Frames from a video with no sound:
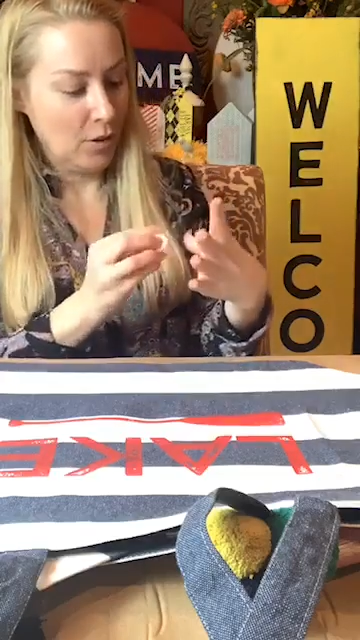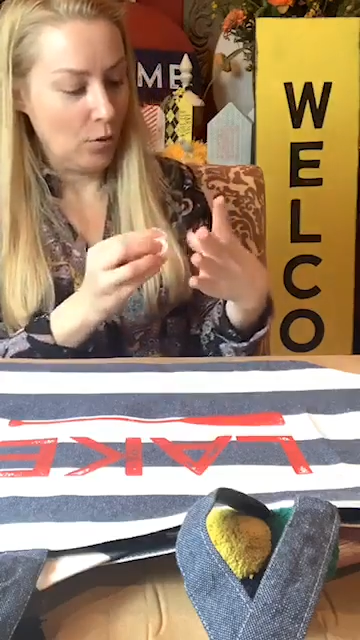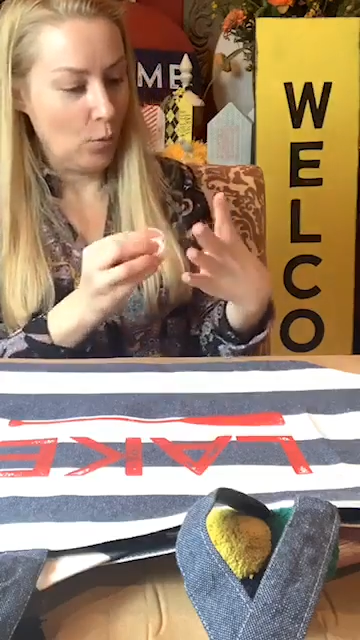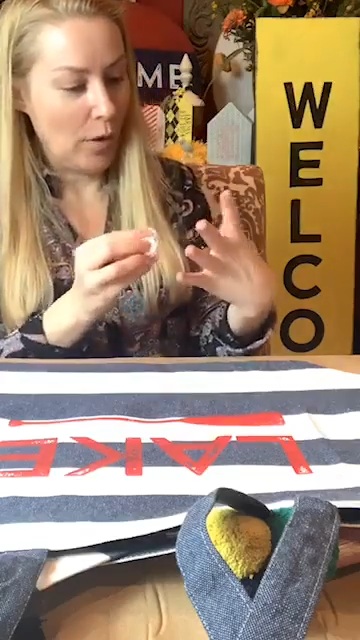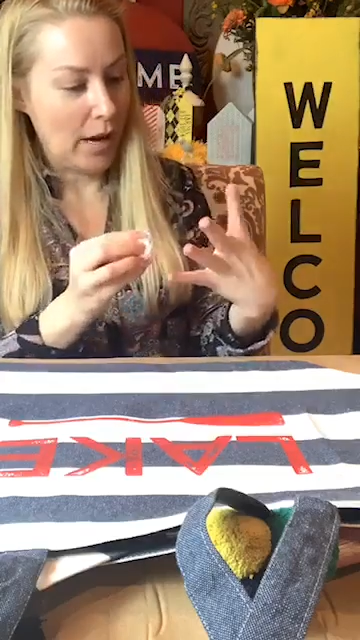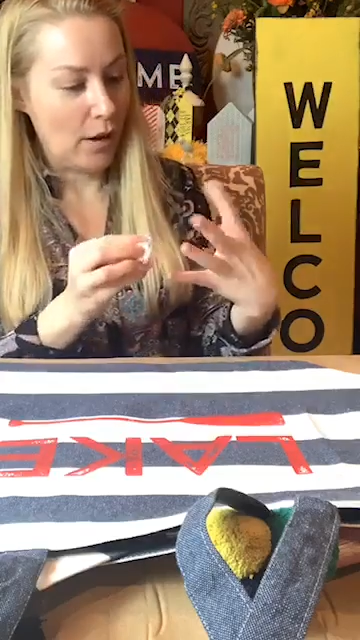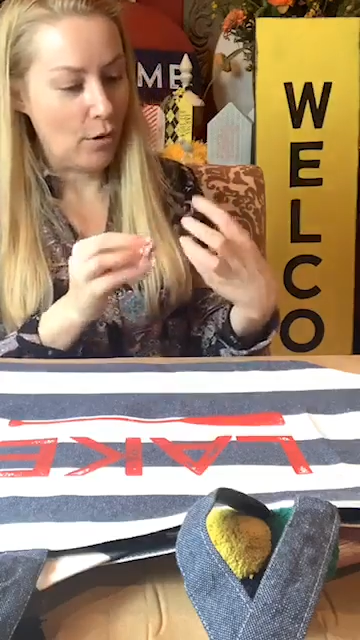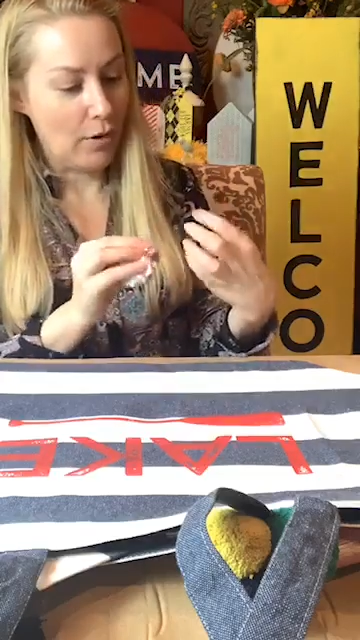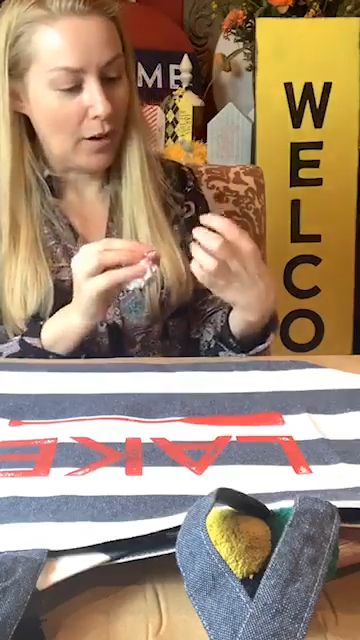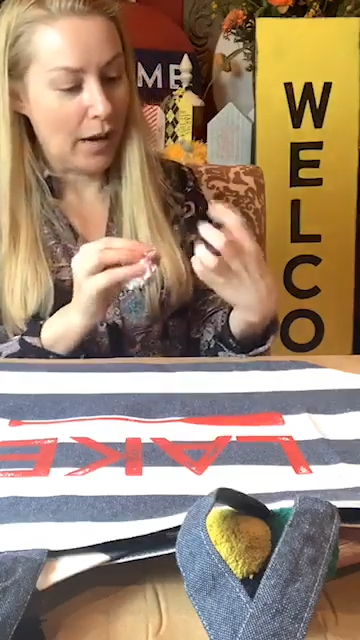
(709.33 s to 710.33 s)
Wow,
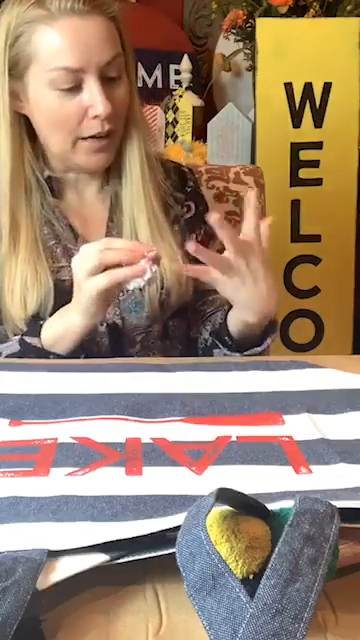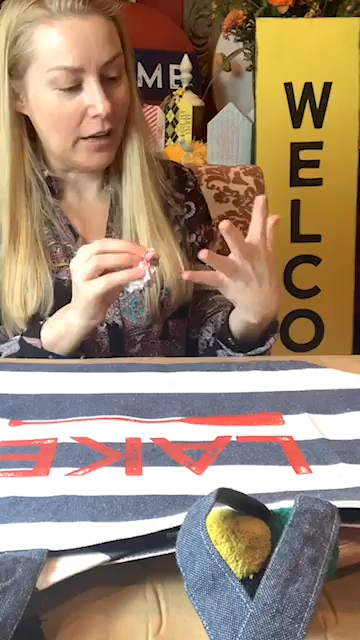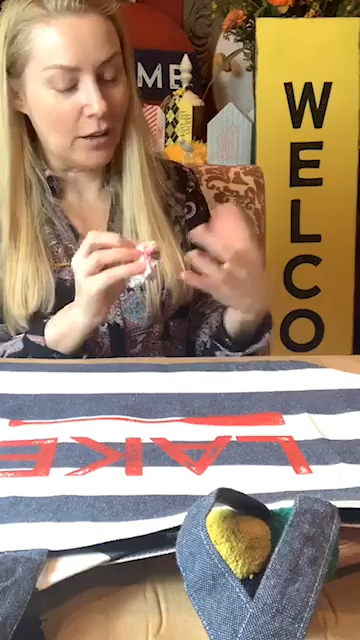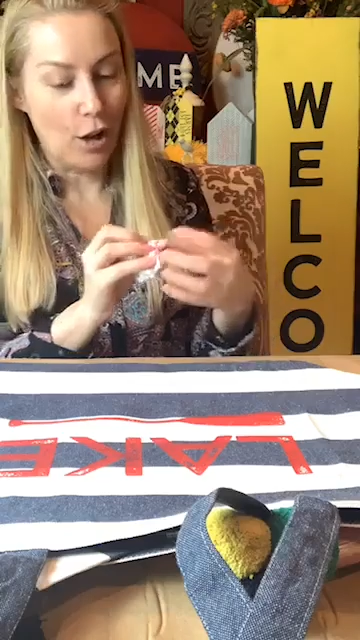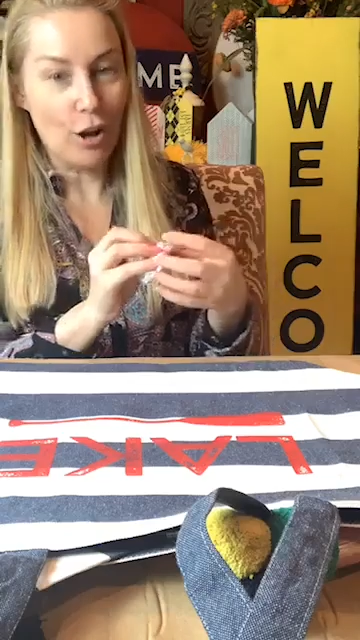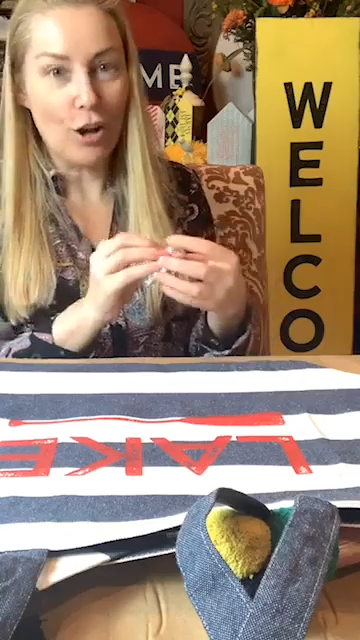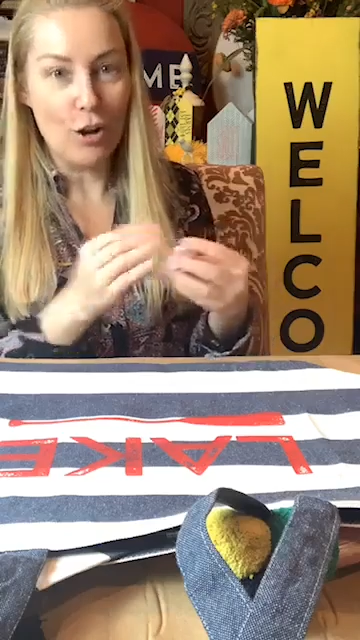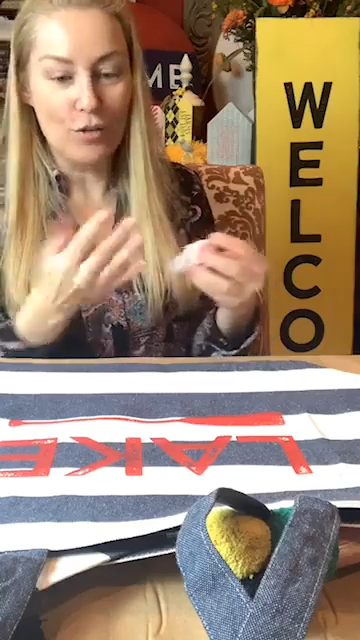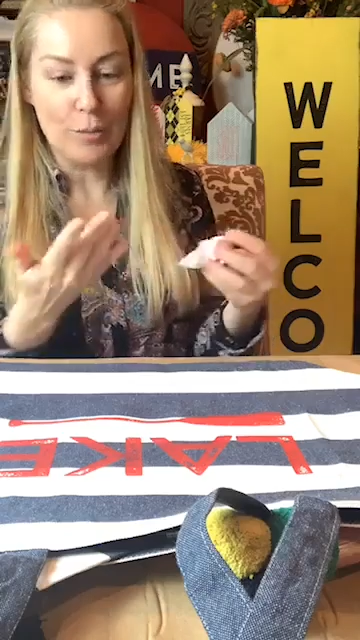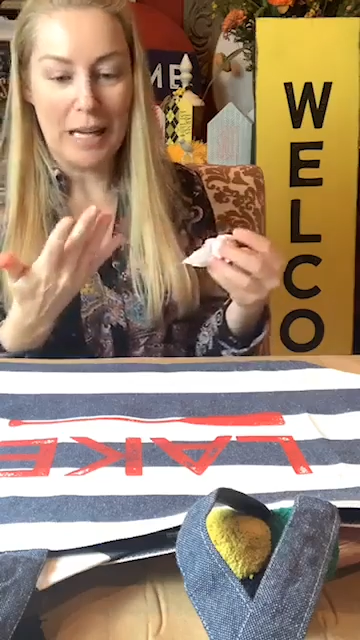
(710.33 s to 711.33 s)
I got it all
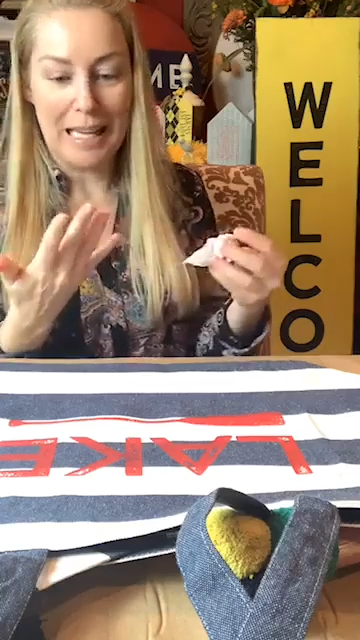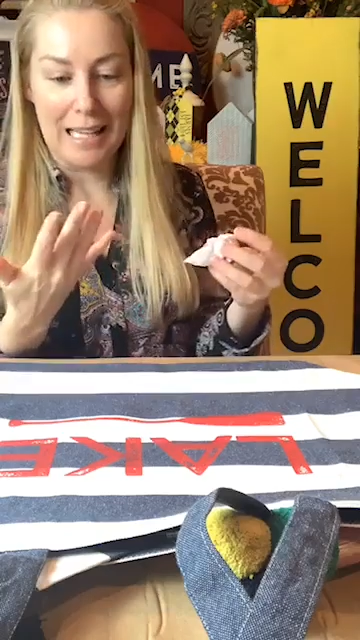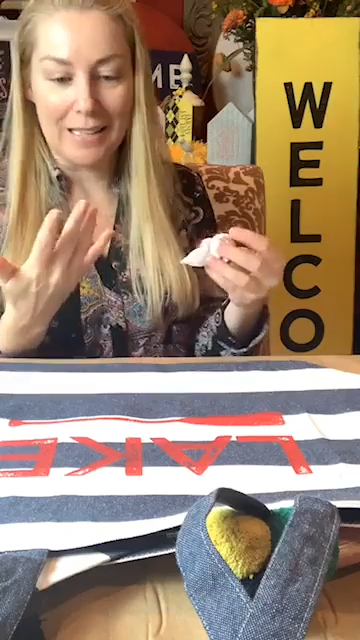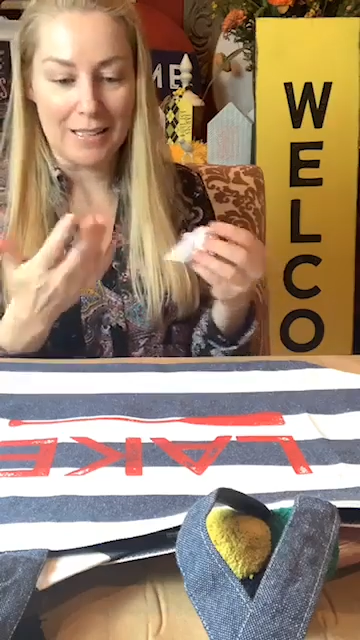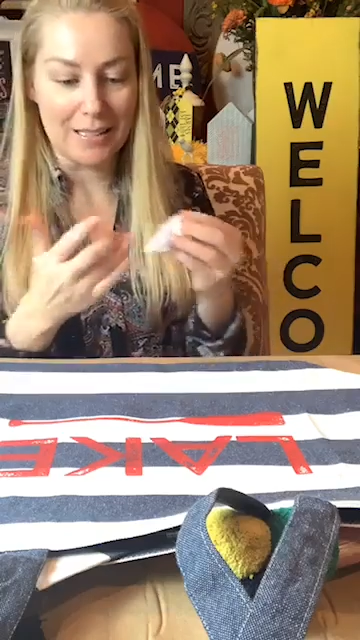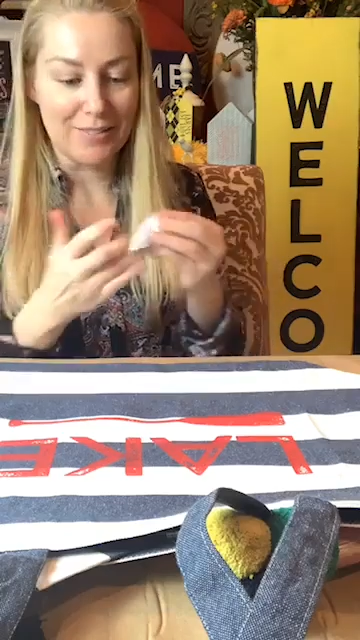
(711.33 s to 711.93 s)
over my hands.